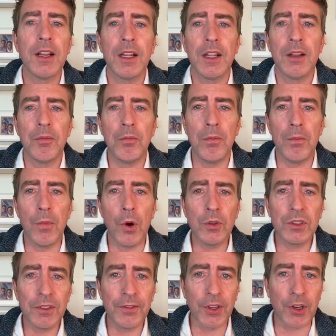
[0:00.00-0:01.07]

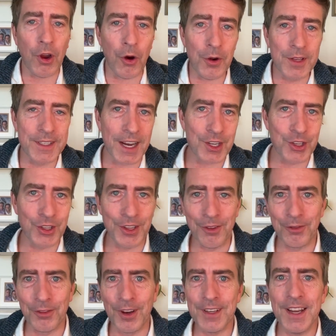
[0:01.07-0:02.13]
Most of the code is actually in the
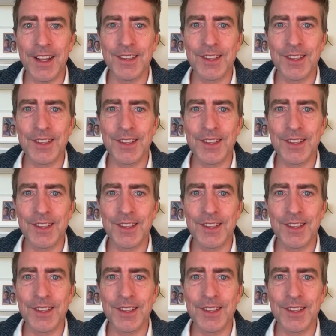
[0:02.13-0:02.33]
front end,